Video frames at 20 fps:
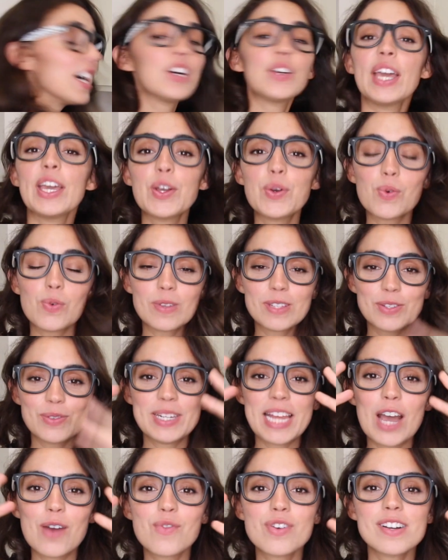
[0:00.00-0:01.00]
Okay, cool. So
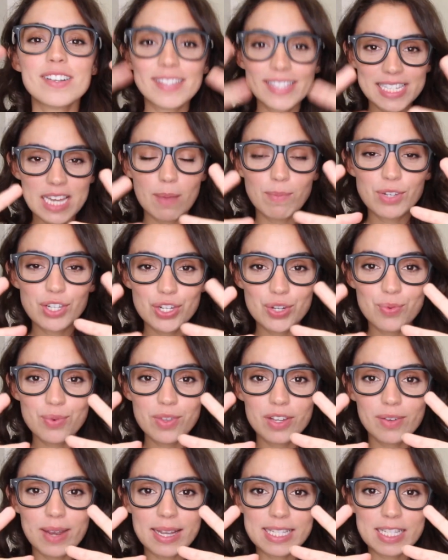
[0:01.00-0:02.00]
now we're on step 2 of
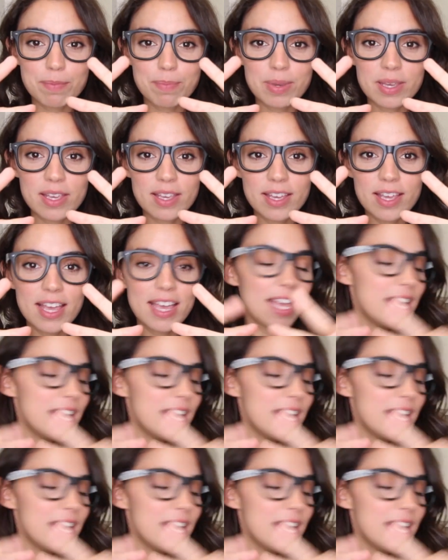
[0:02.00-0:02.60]
the recipe.